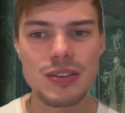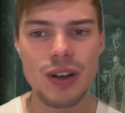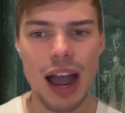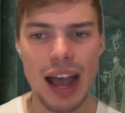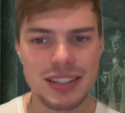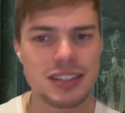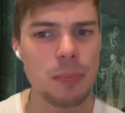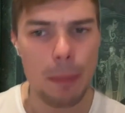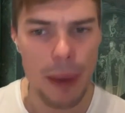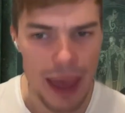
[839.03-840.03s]
has to
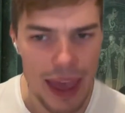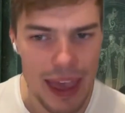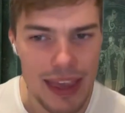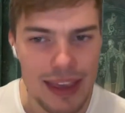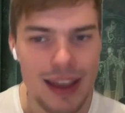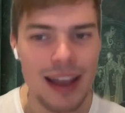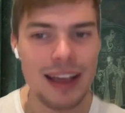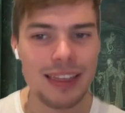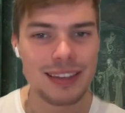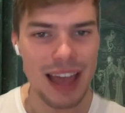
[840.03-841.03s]
pay
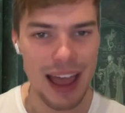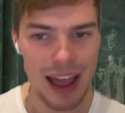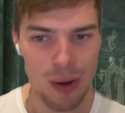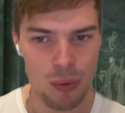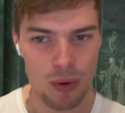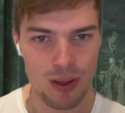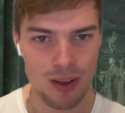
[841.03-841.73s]
this owl.